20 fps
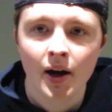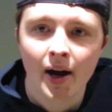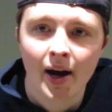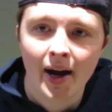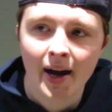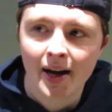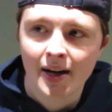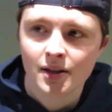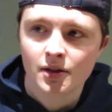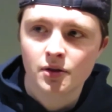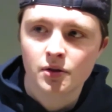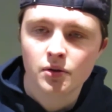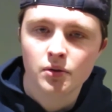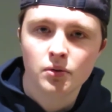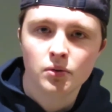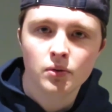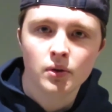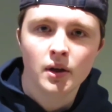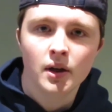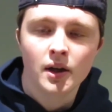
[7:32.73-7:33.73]
I had
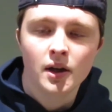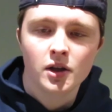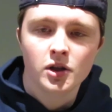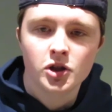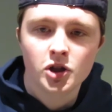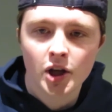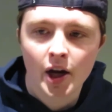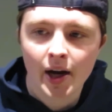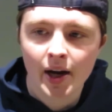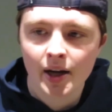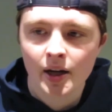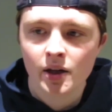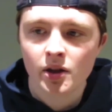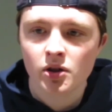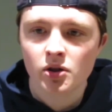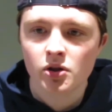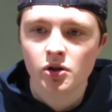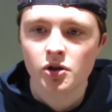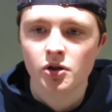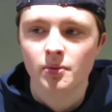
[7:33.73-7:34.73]
to
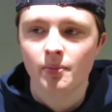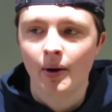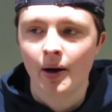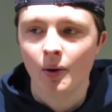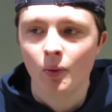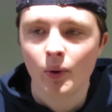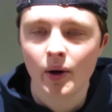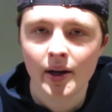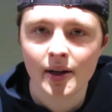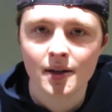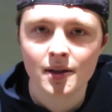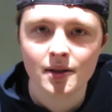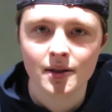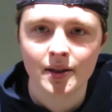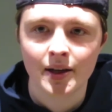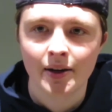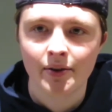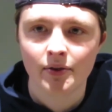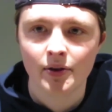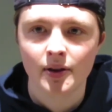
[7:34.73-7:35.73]
change my ways
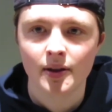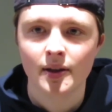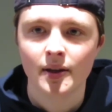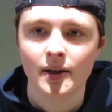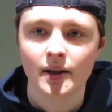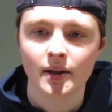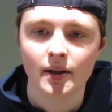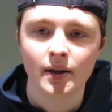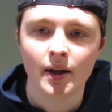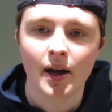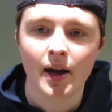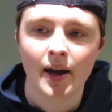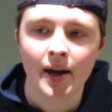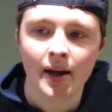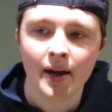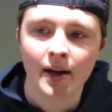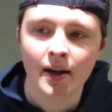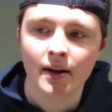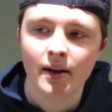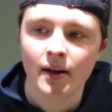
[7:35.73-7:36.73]
and everything
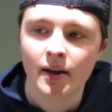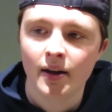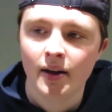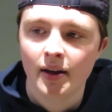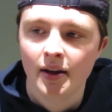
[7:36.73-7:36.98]
and